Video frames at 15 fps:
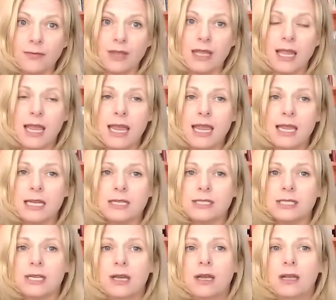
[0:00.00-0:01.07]

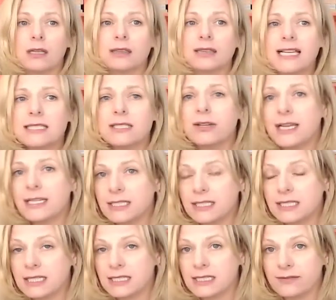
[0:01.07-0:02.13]
And lesser
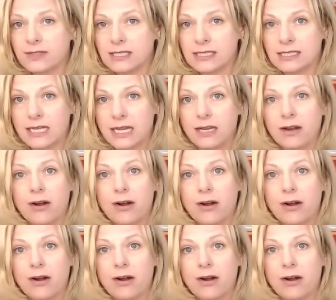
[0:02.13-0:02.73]
entities of the state